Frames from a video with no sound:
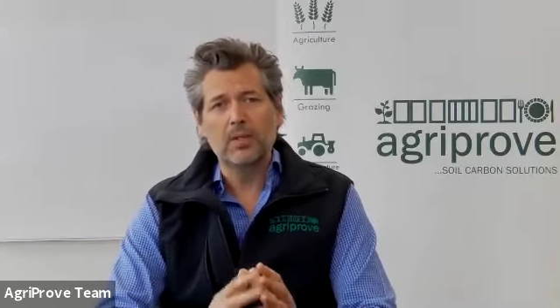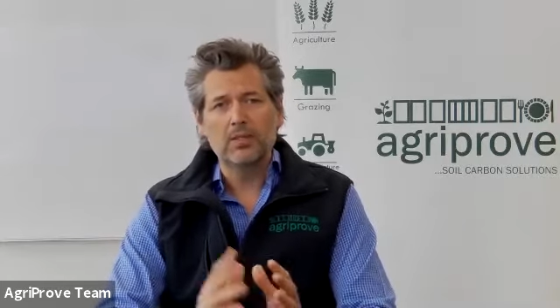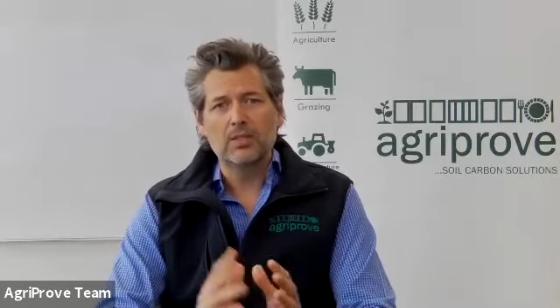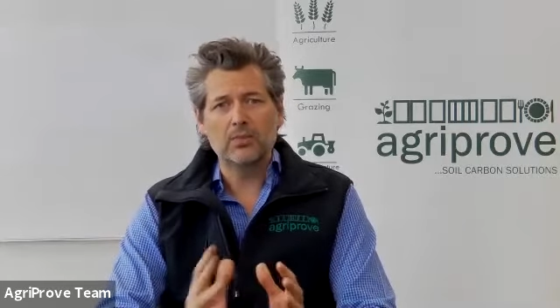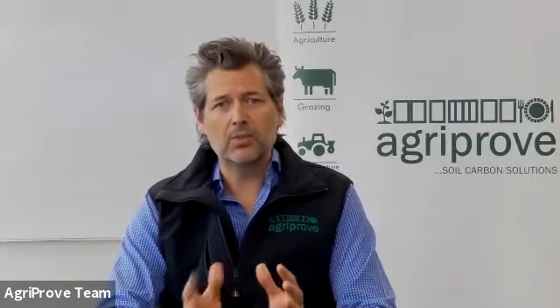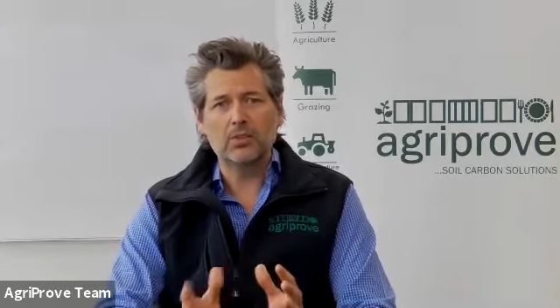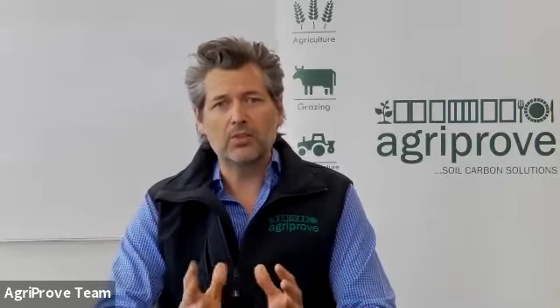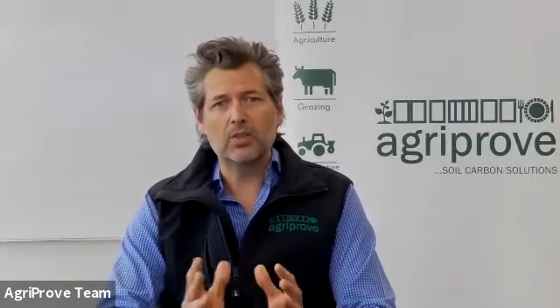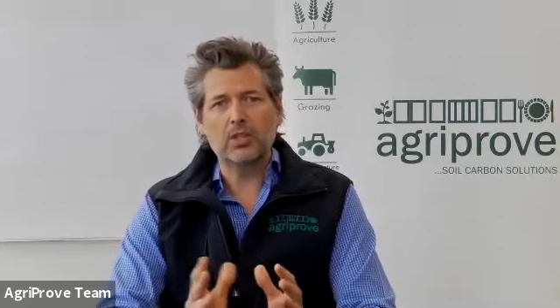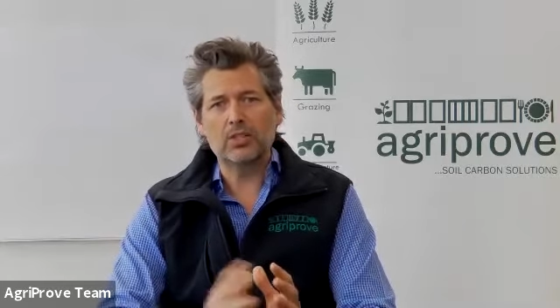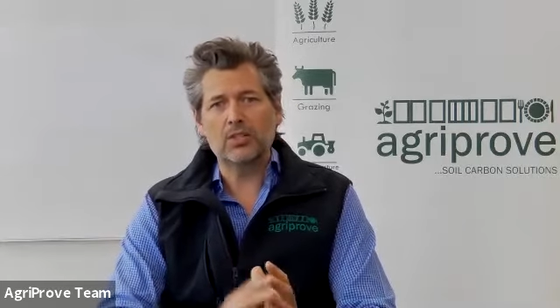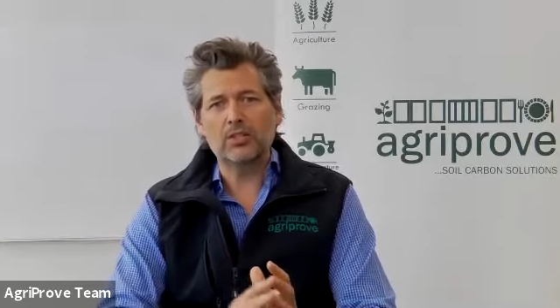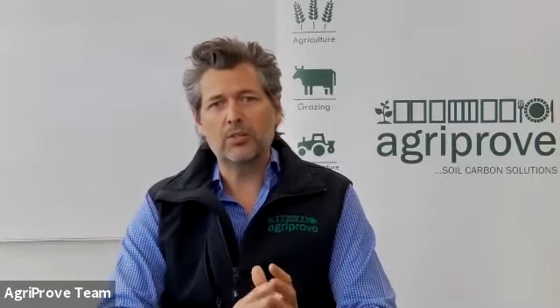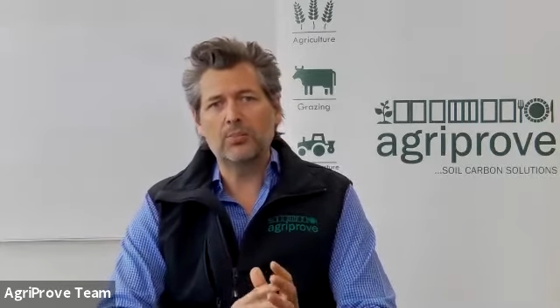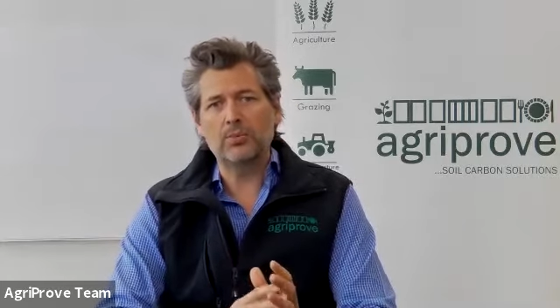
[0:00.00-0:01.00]
So we
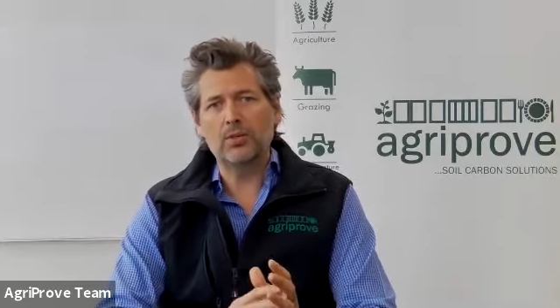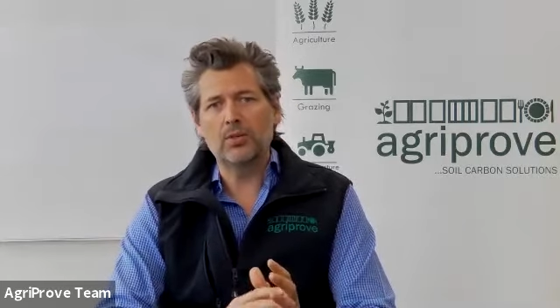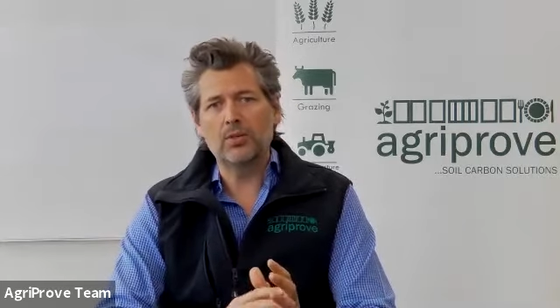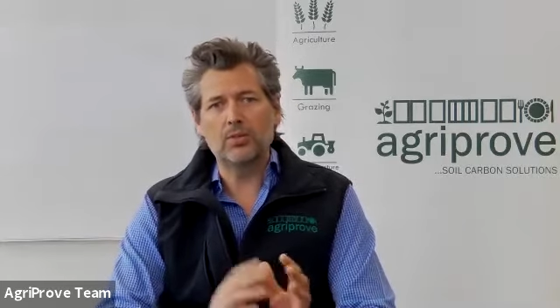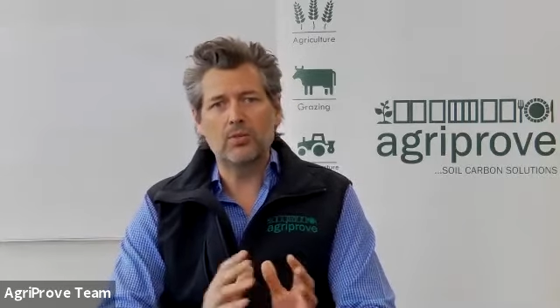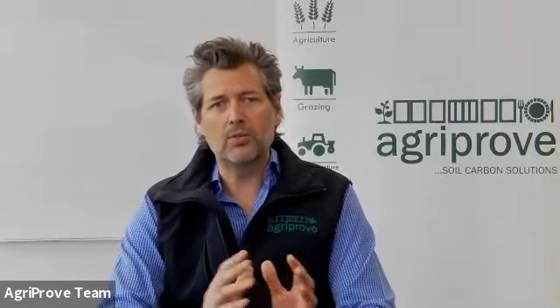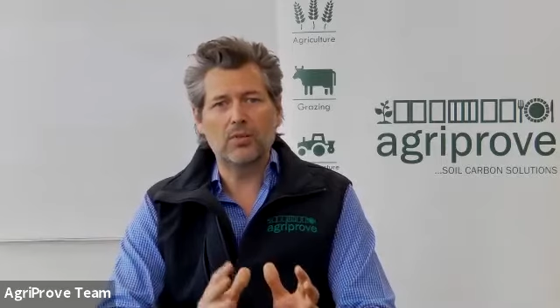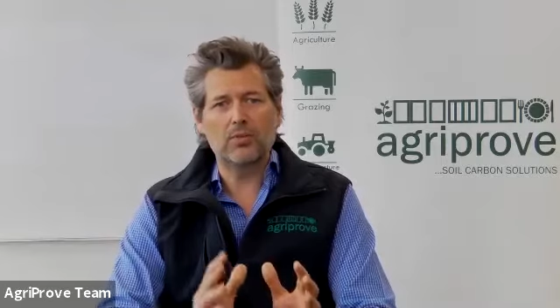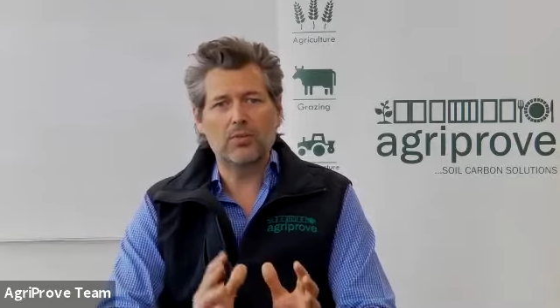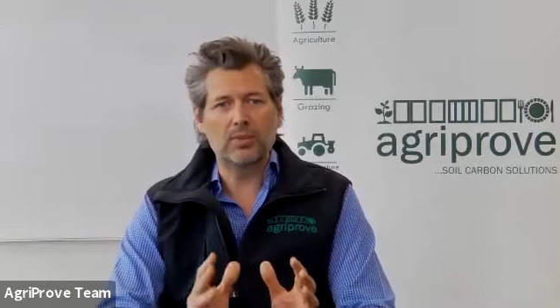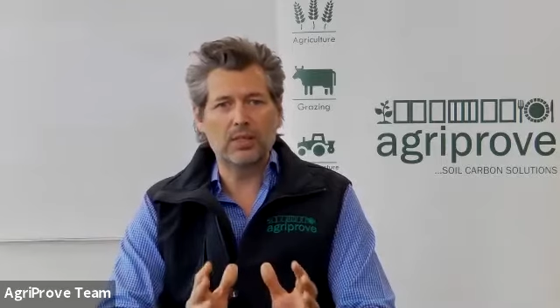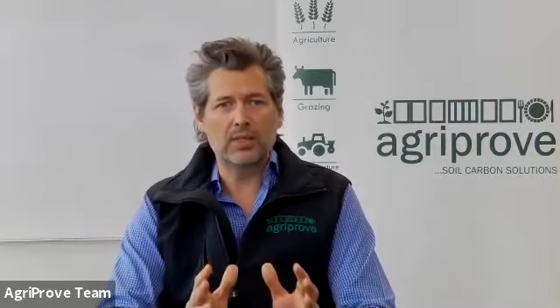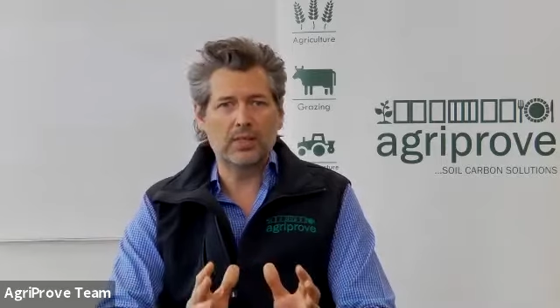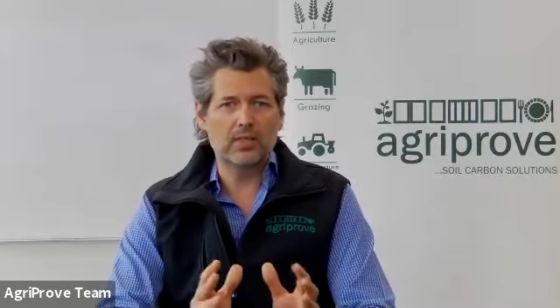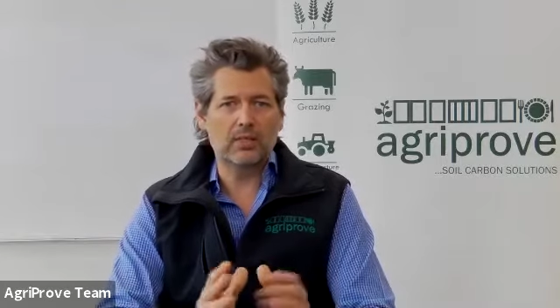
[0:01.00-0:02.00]
structure the project right from
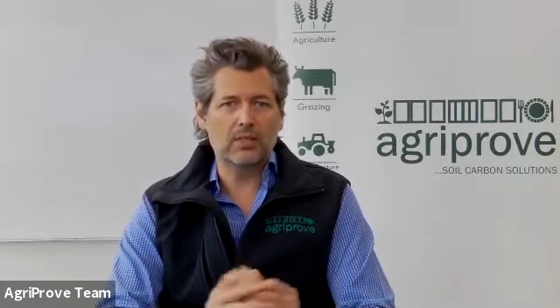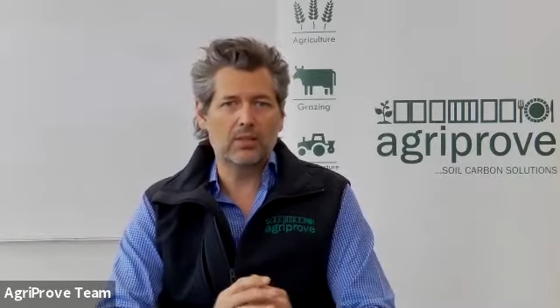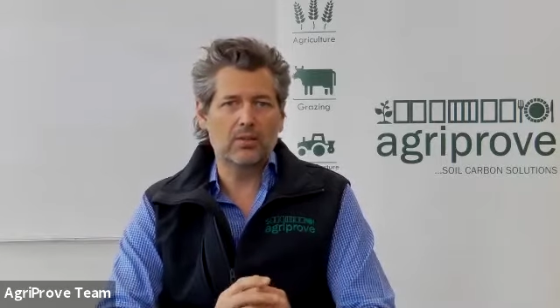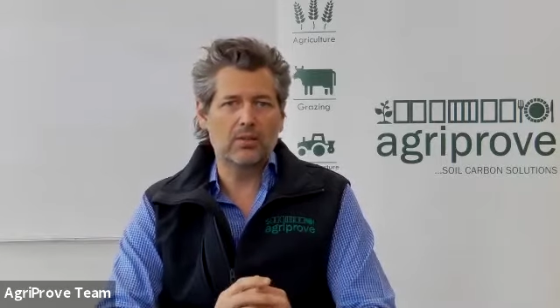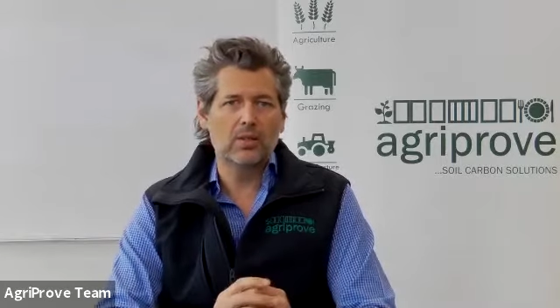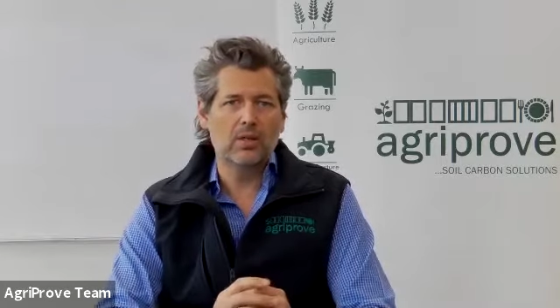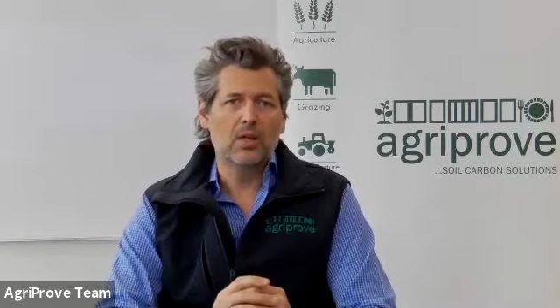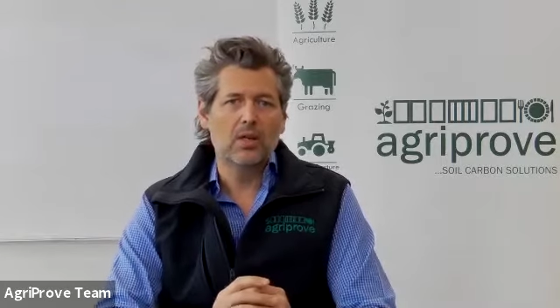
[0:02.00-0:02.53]
the get-go,